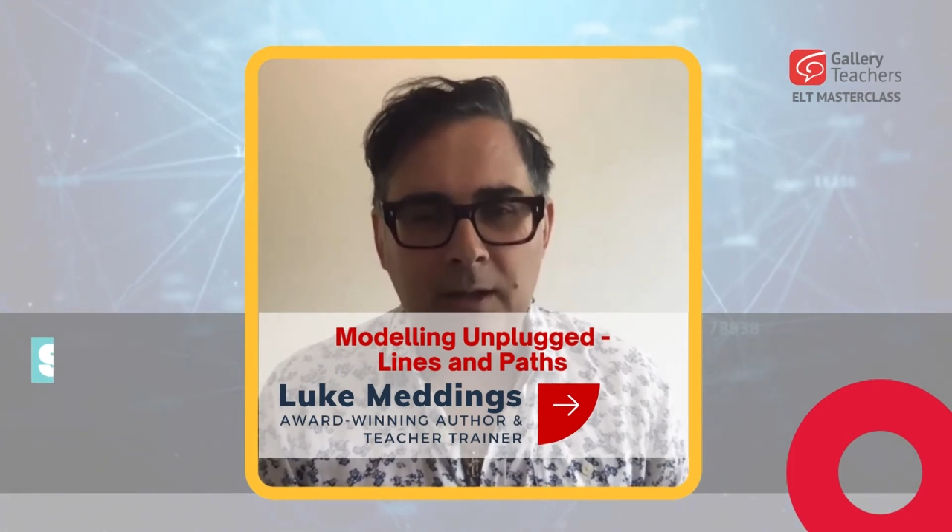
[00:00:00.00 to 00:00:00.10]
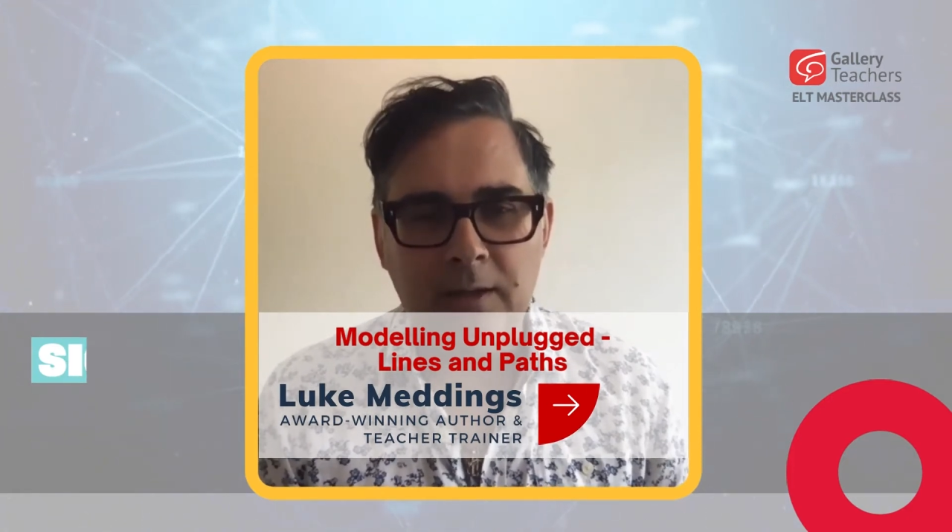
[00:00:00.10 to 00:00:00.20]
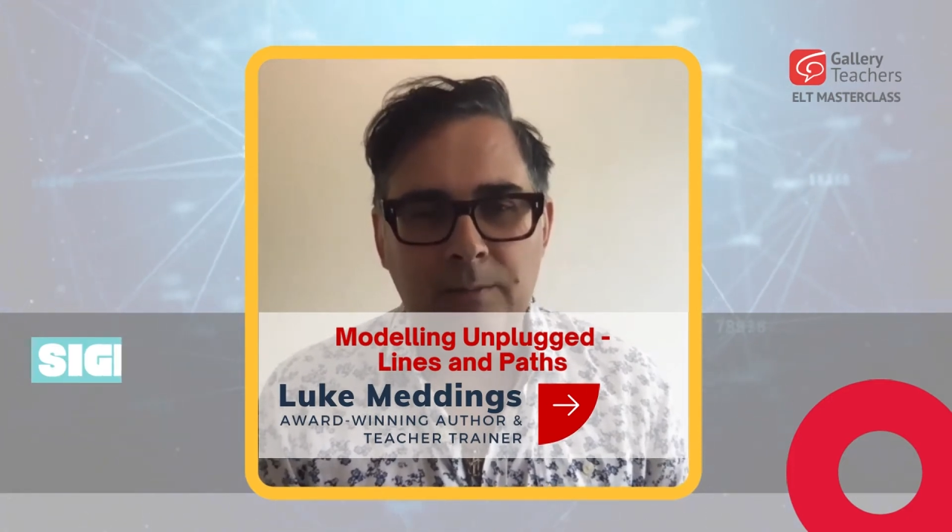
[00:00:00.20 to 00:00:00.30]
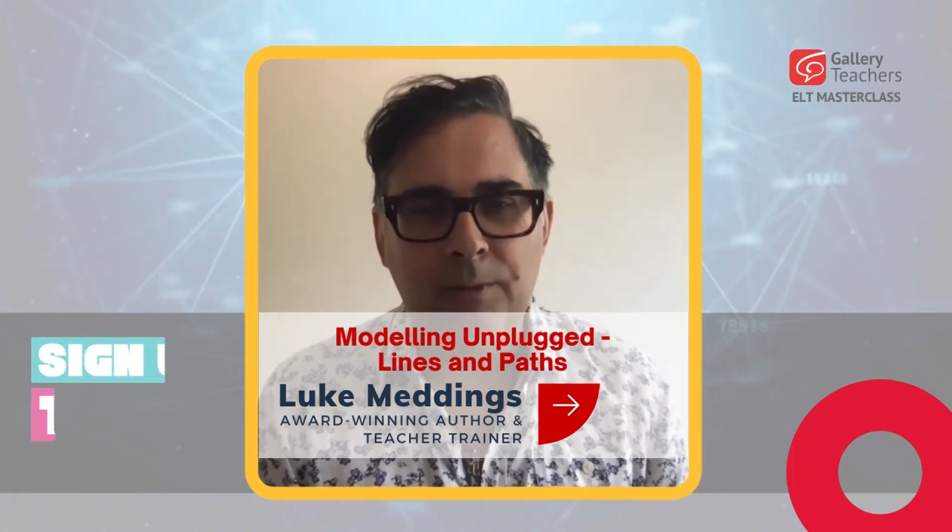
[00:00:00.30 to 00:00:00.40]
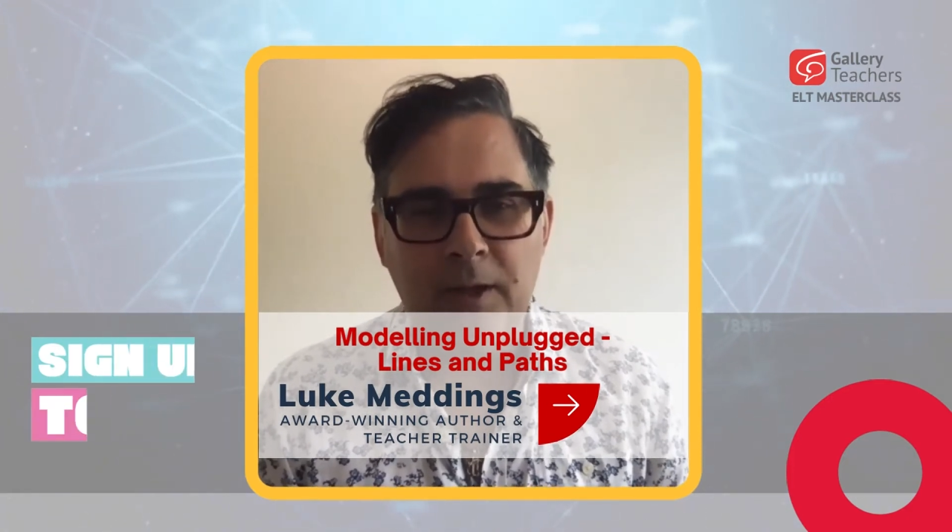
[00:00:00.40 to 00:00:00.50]

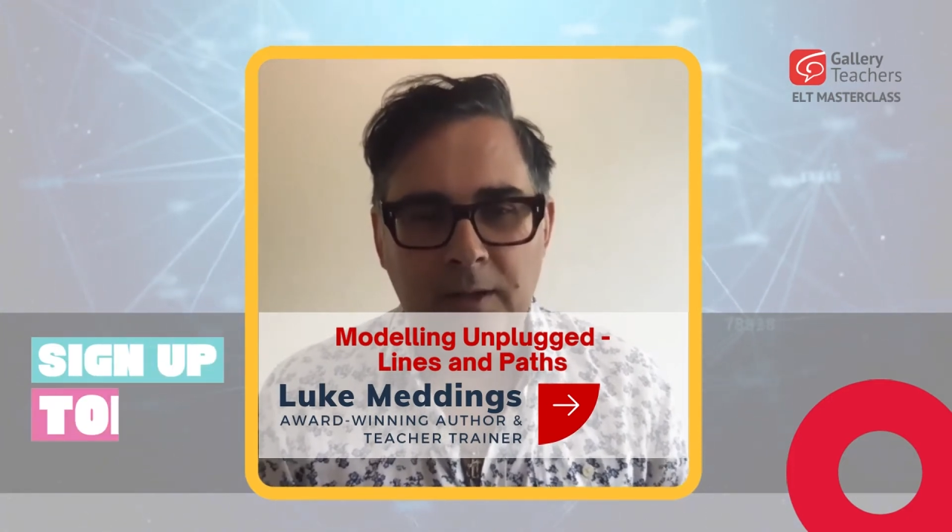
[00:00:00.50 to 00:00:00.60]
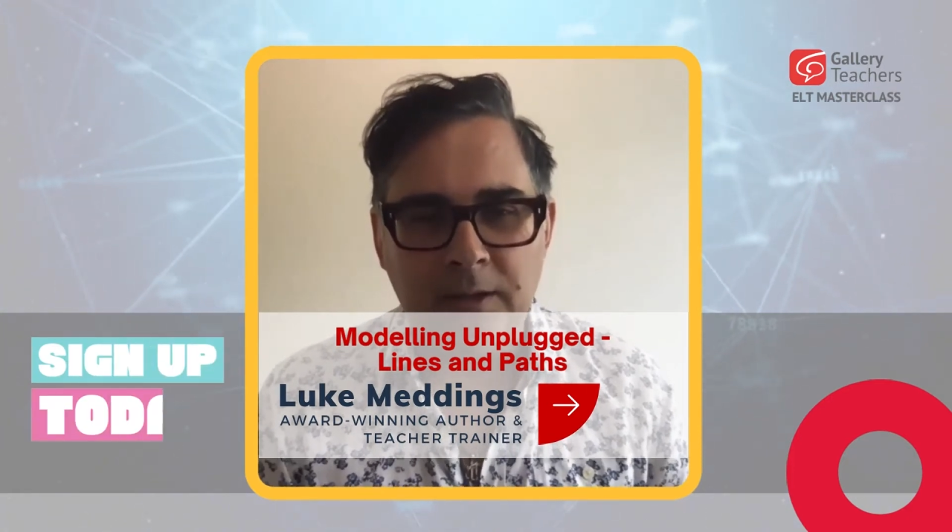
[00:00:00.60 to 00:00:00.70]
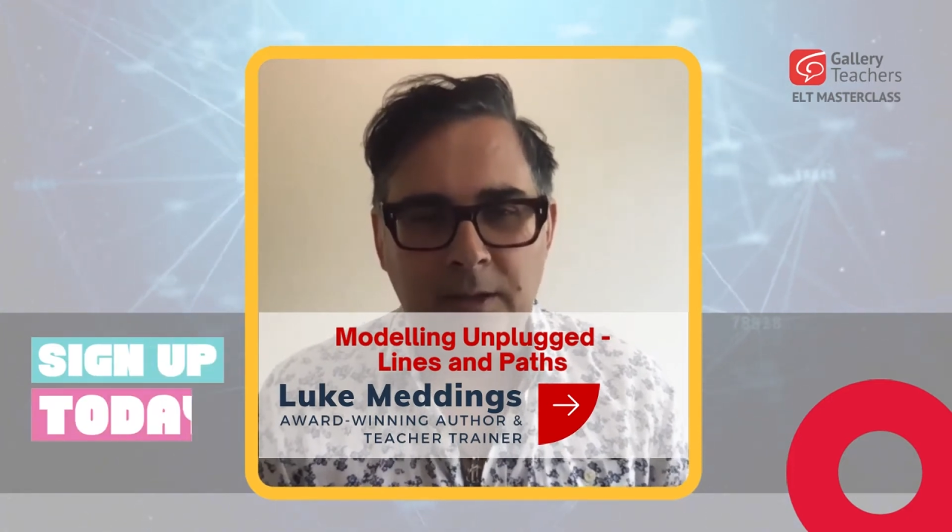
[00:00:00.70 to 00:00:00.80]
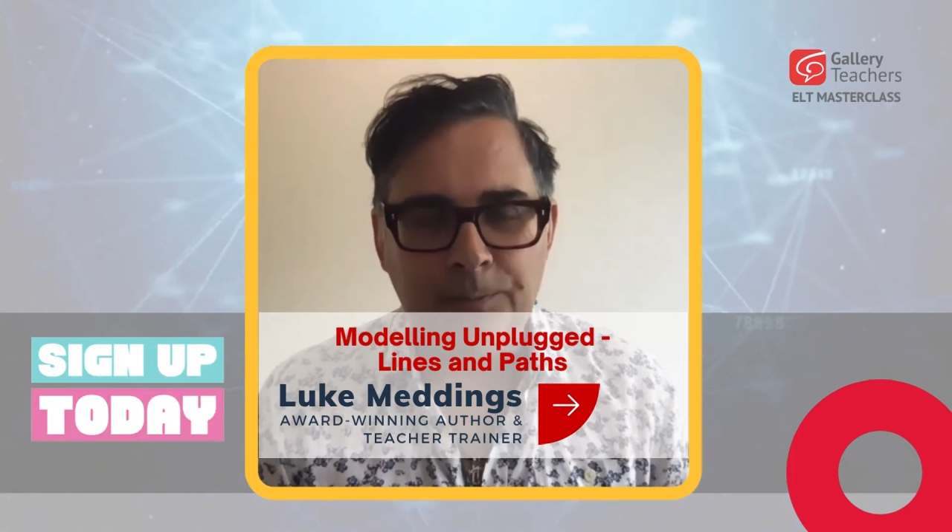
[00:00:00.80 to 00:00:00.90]
unplugged,